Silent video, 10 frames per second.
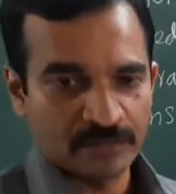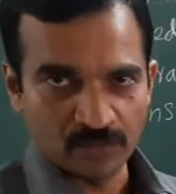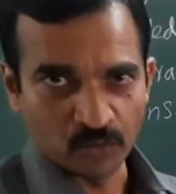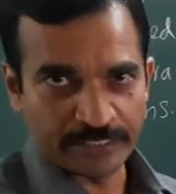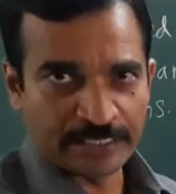
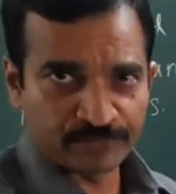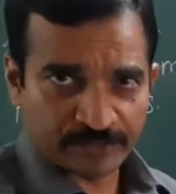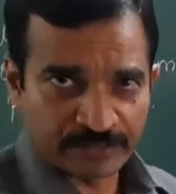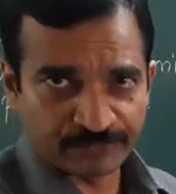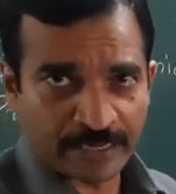Looking at
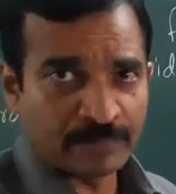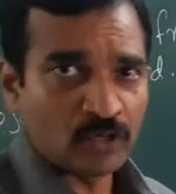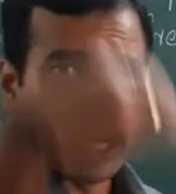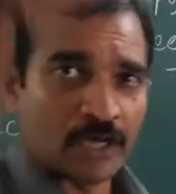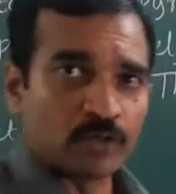from the front
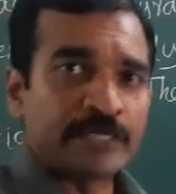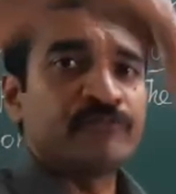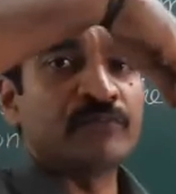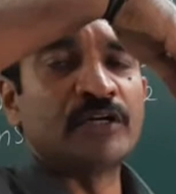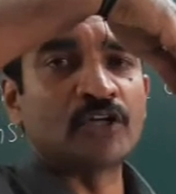or looking
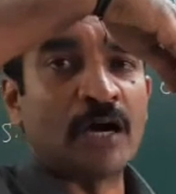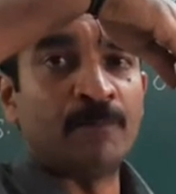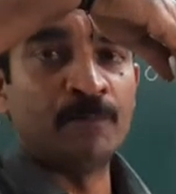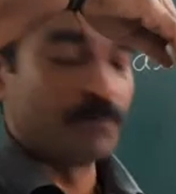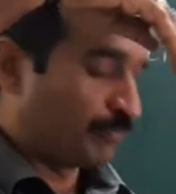from the
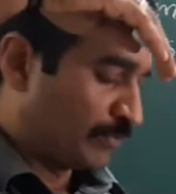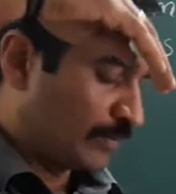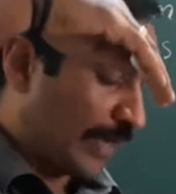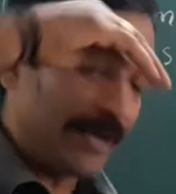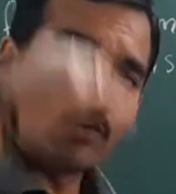
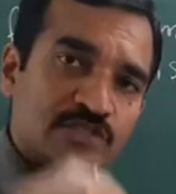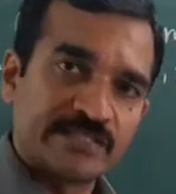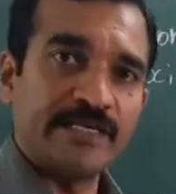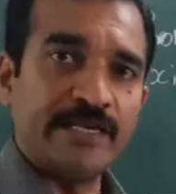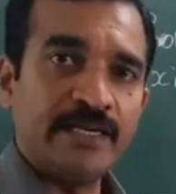top. I could
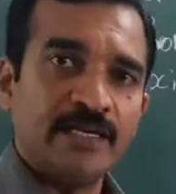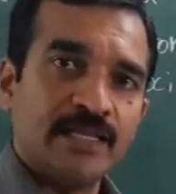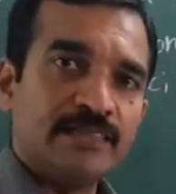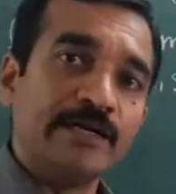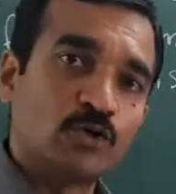
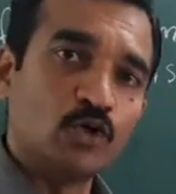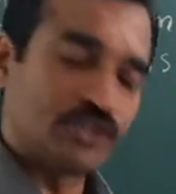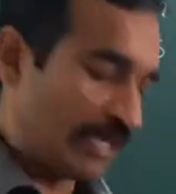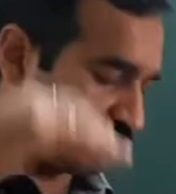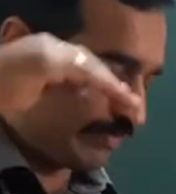see the true
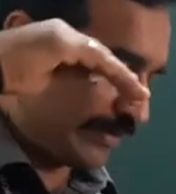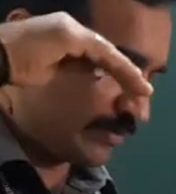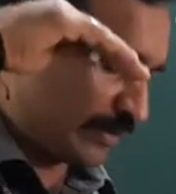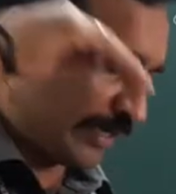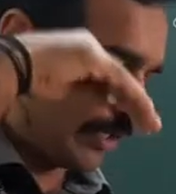shape when
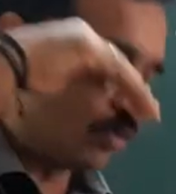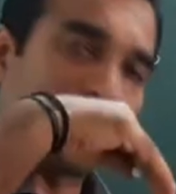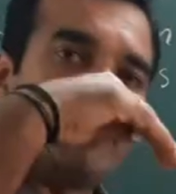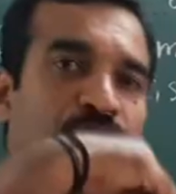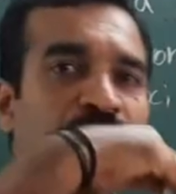I look
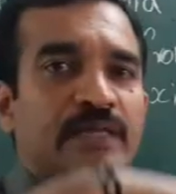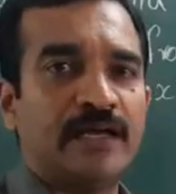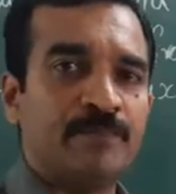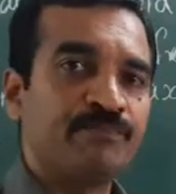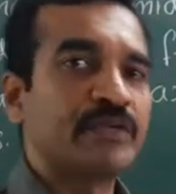at from
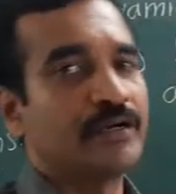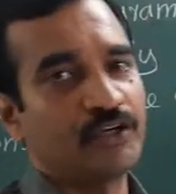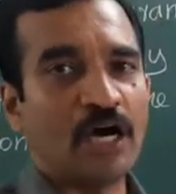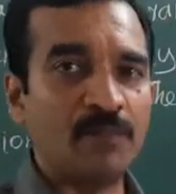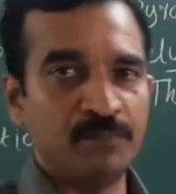the
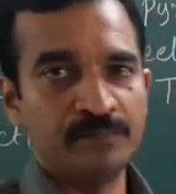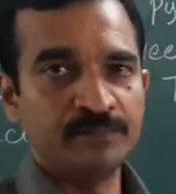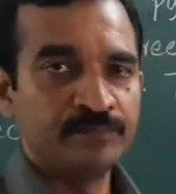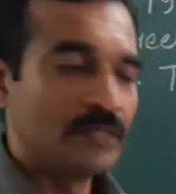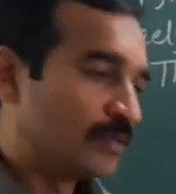
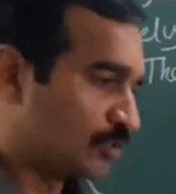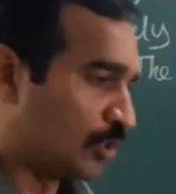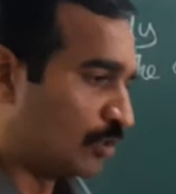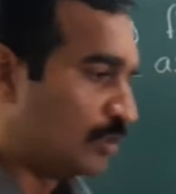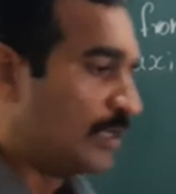top.
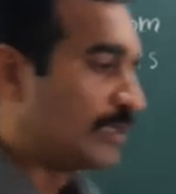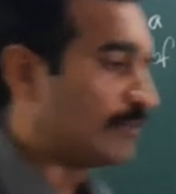So, the